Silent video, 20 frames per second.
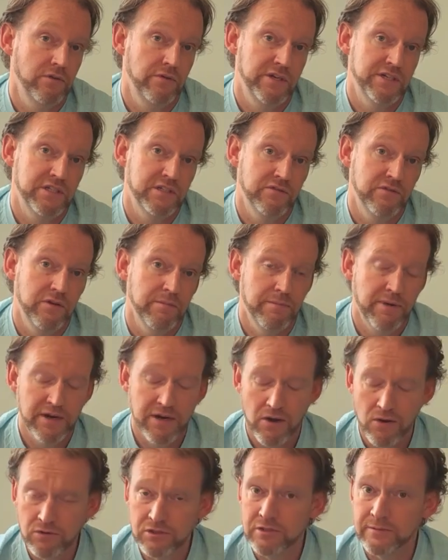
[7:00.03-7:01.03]
rest of it. But
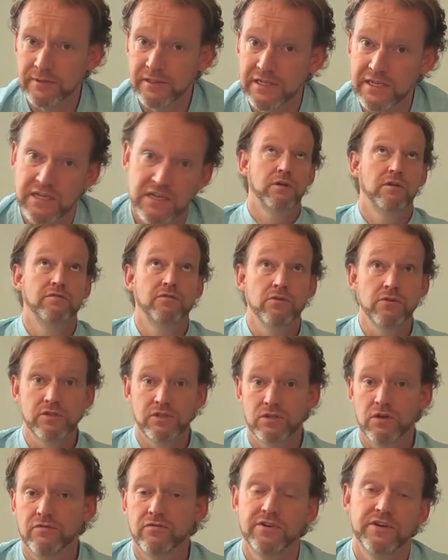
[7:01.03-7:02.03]
ultimately, if you're a
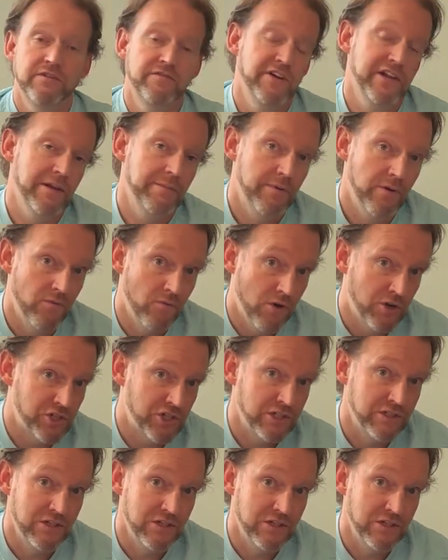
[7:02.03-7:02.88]
software developer watching